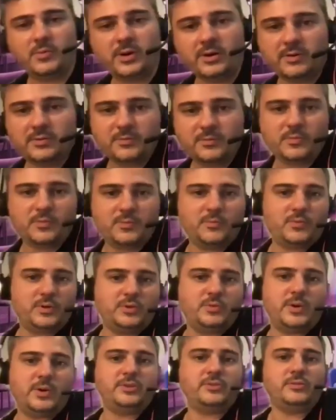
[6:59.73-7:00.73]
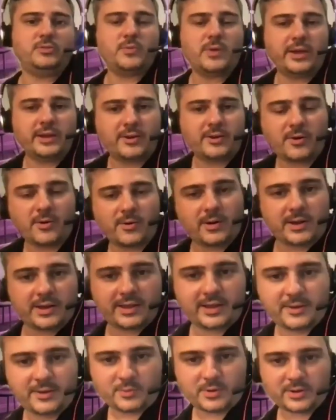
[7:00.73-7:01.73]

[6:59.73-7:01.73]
What do I do? Do I cry?